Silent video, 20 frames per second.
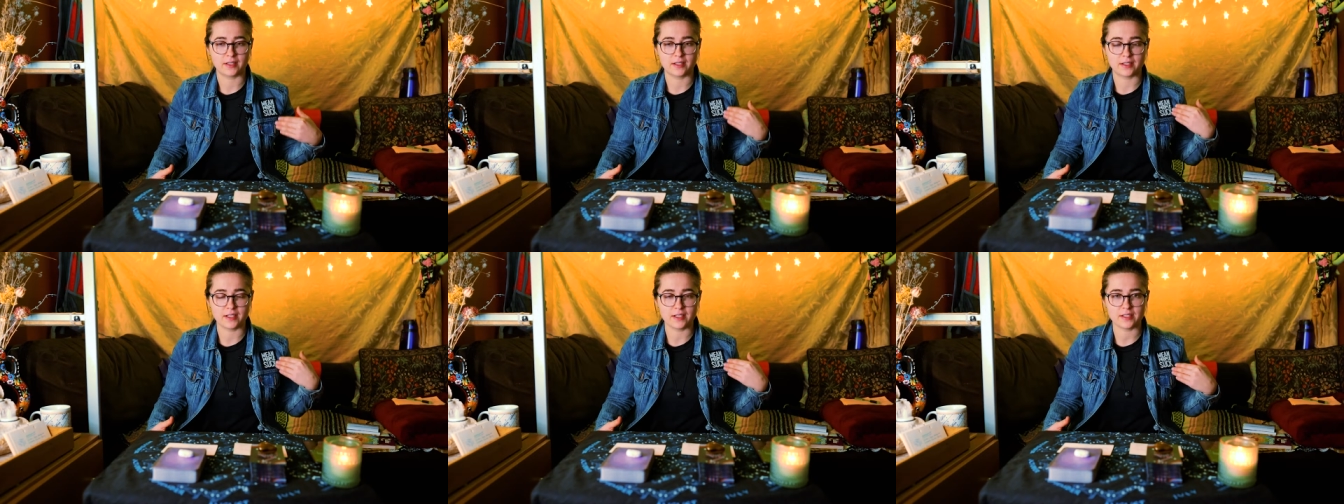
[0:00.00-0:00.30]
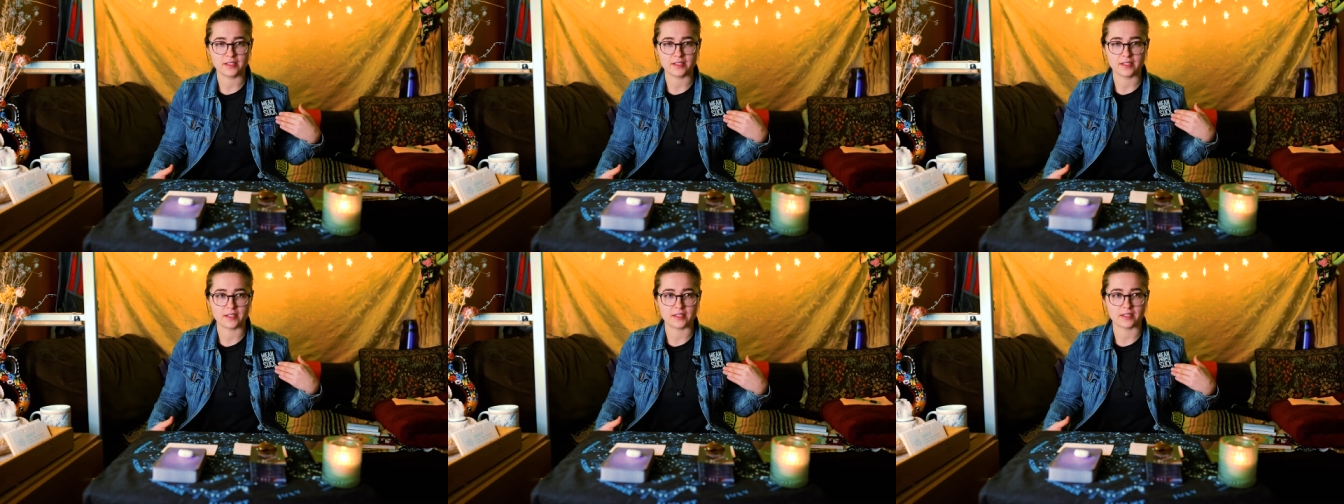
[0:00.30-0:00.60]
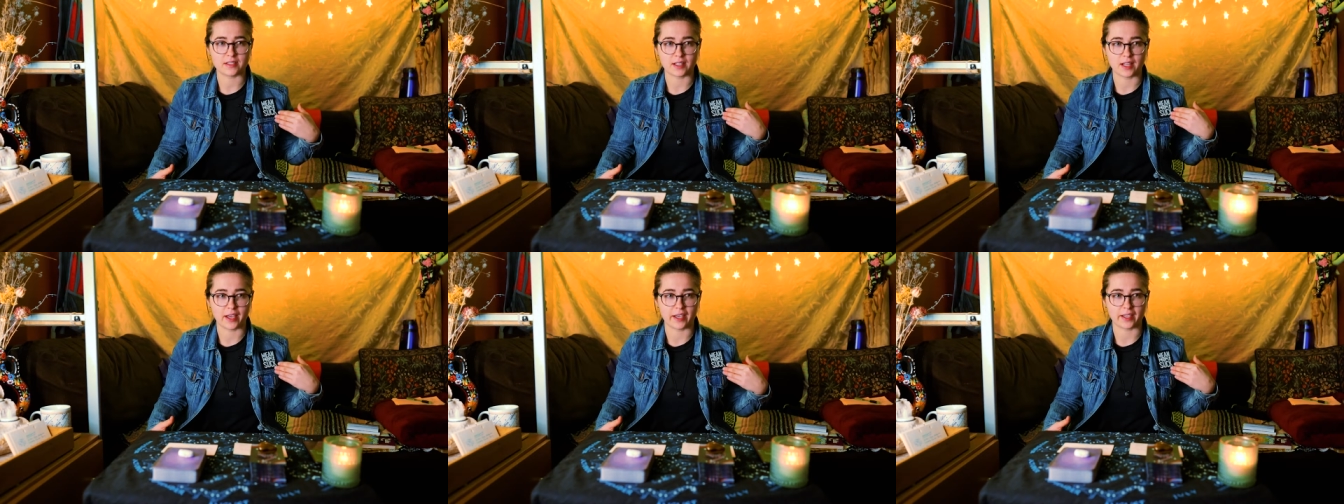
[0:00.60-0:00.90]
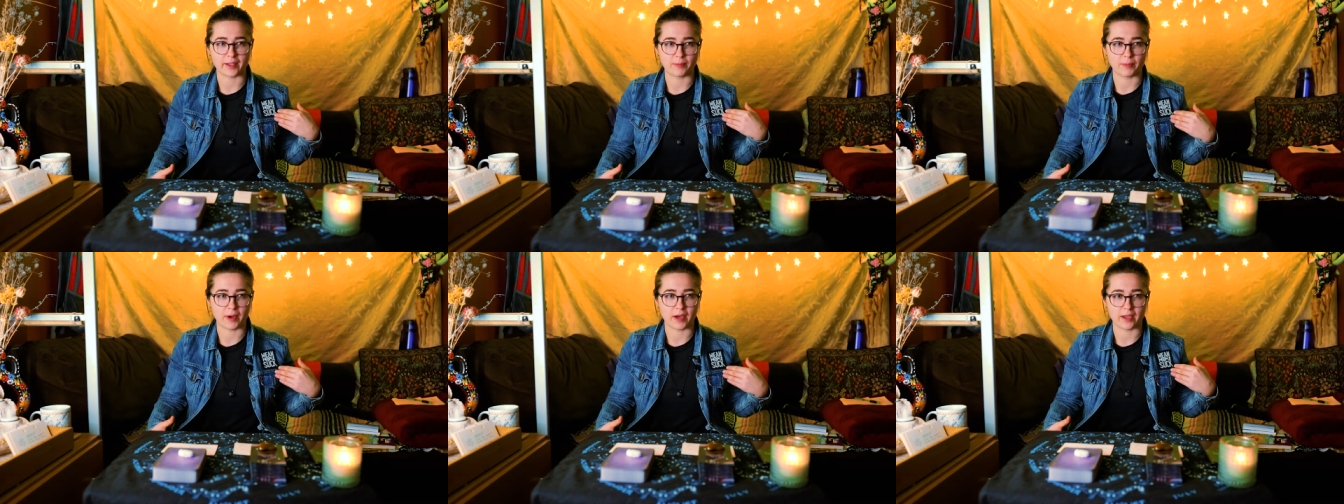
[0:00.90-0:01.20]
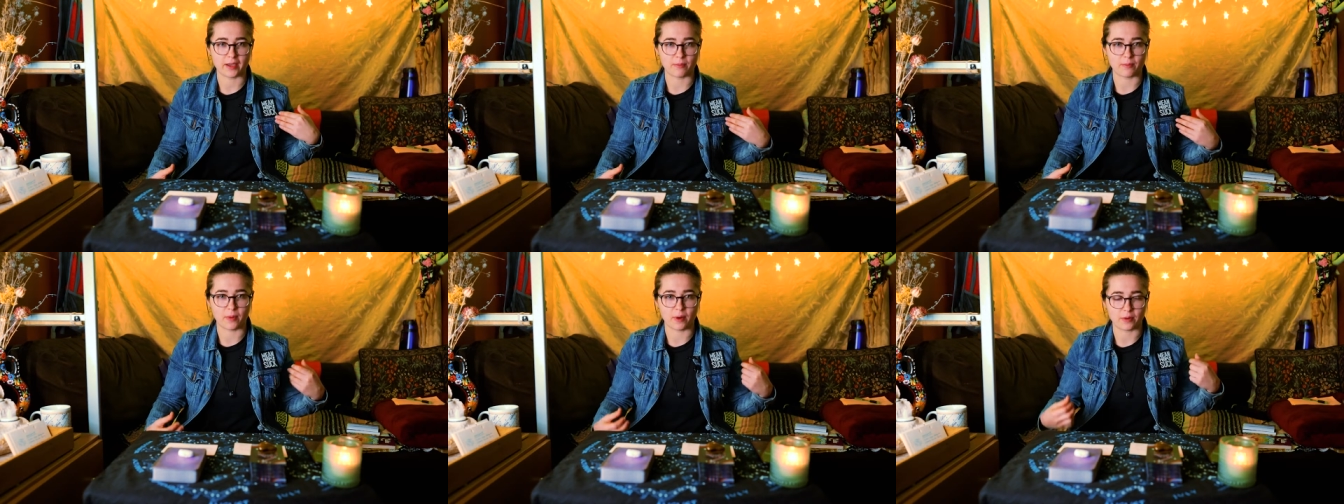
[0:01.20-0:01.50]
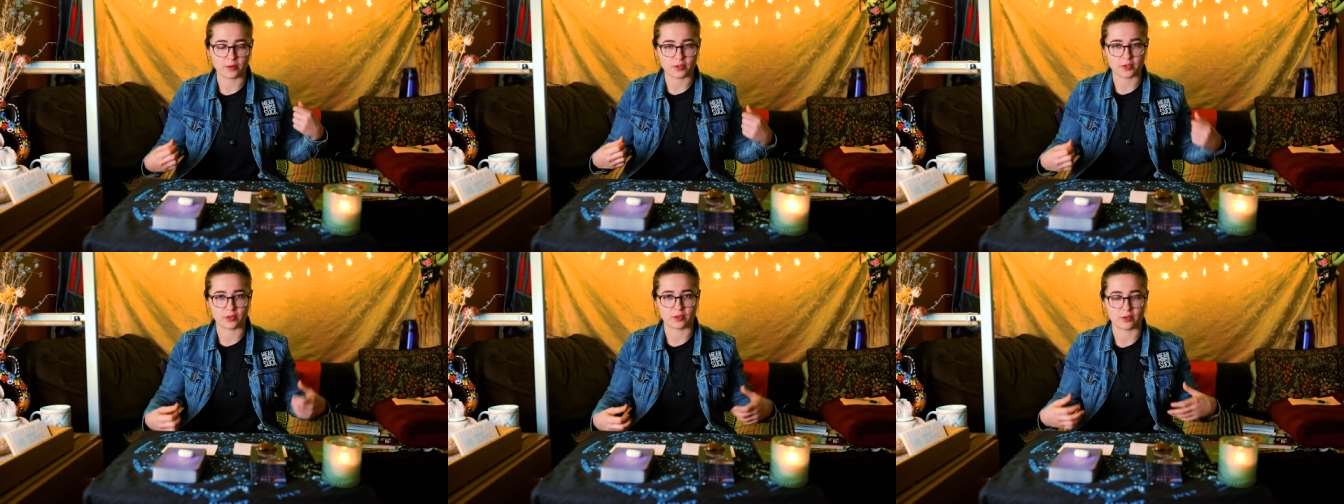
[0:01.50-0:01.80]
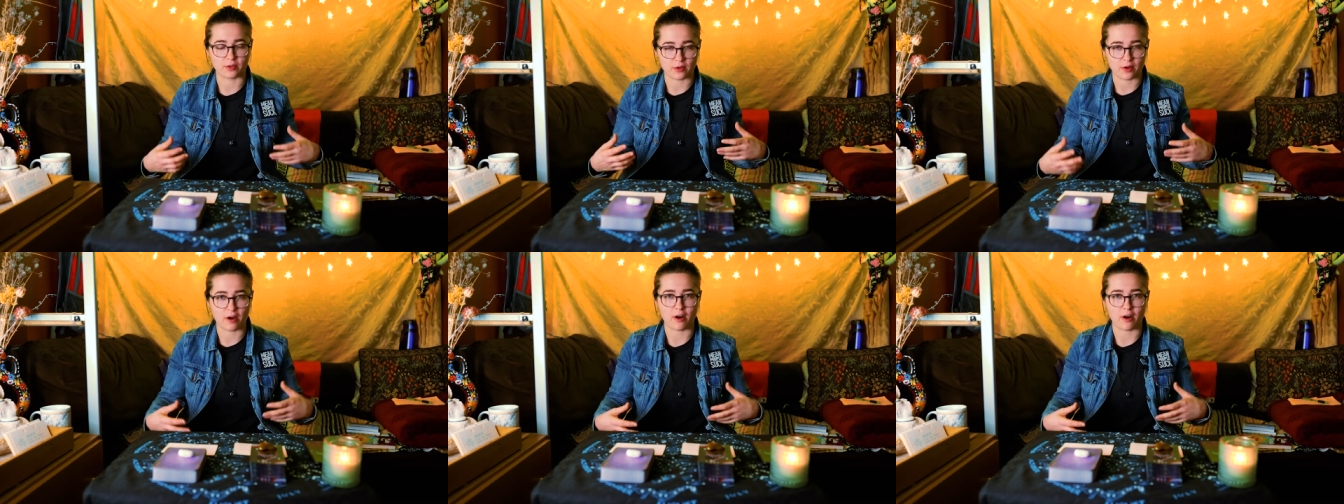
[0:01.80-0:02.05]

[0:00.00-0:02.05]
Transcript: This is like my emotional